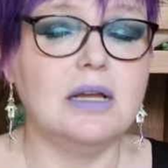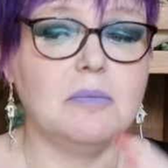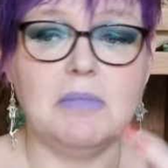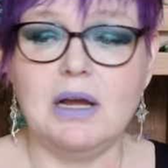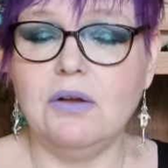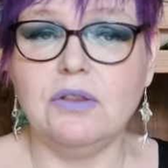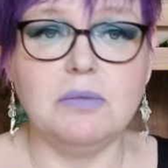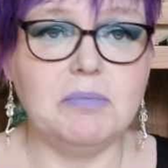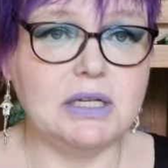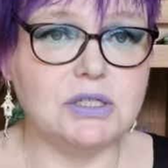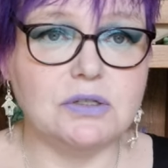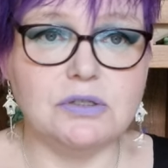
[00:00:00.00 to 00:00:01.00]
My other
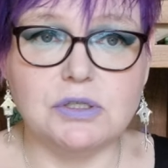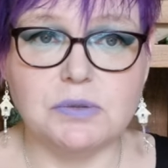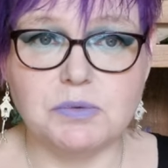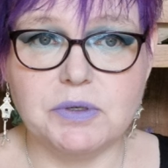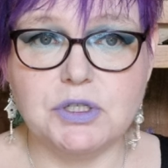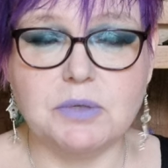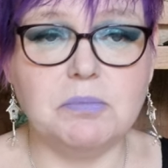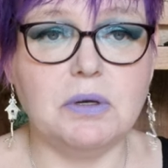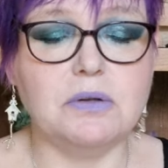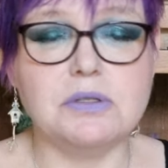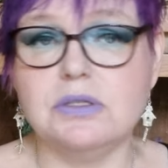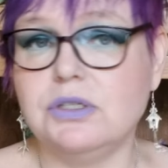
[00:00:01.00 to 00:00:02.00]
magical subscription
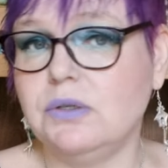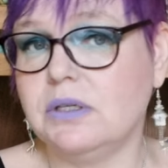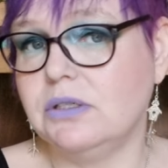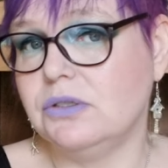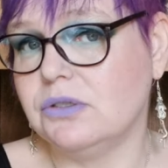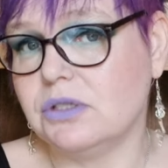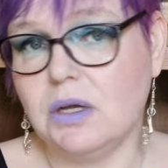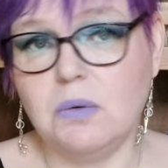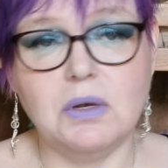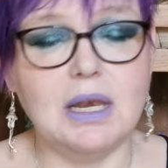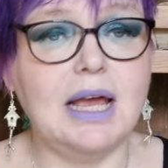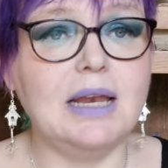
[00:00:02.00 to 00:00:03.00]
boxes, you can just go
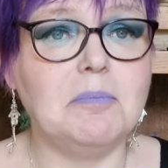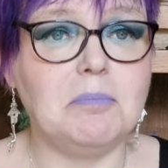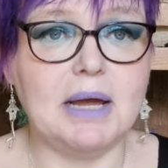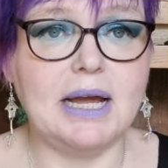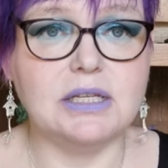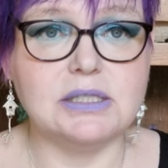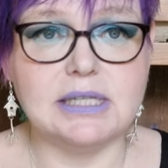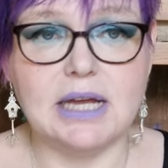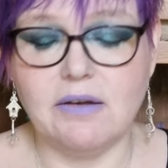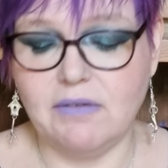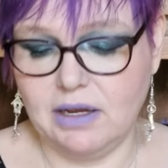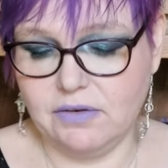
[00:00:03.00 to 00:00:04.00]
online and buy
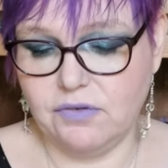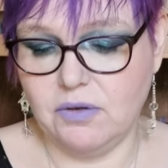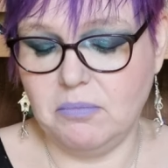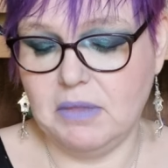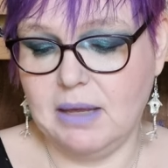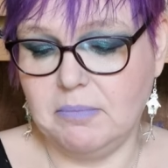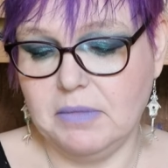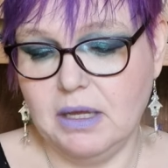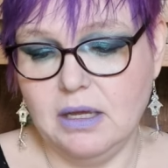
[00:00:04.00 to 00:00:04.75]
direct from them.